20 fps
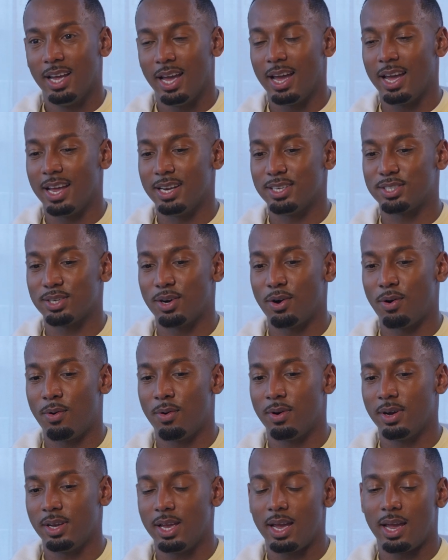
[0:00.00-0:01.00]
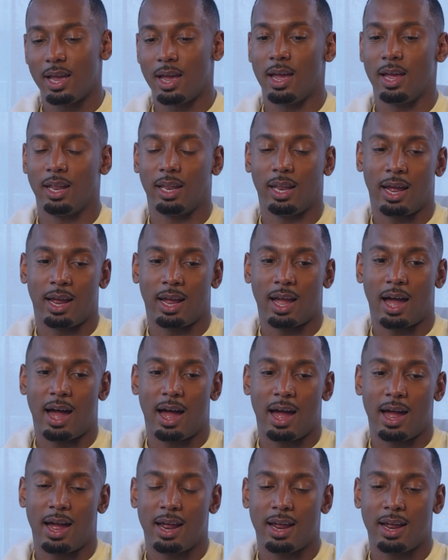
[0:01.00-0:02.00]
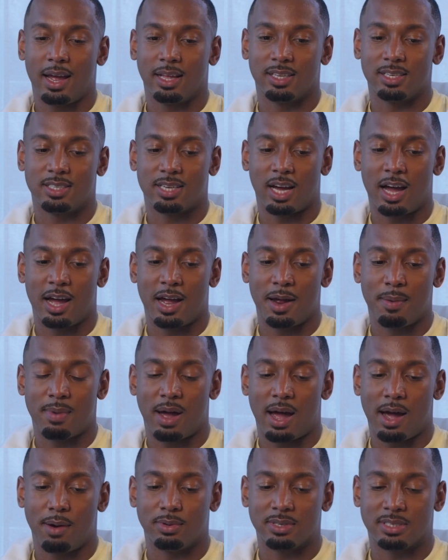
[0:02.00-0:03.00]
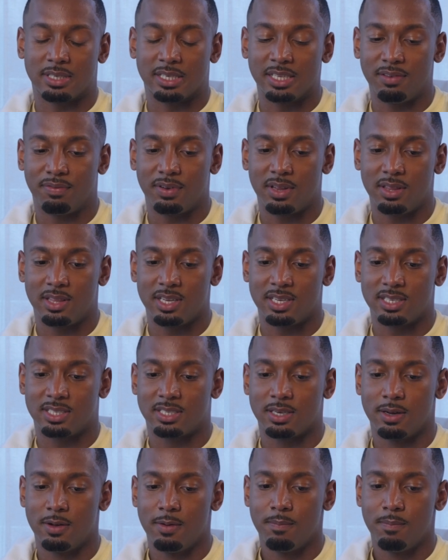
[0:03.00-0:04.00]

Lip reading: And so, yeah, like at the time I was leaving this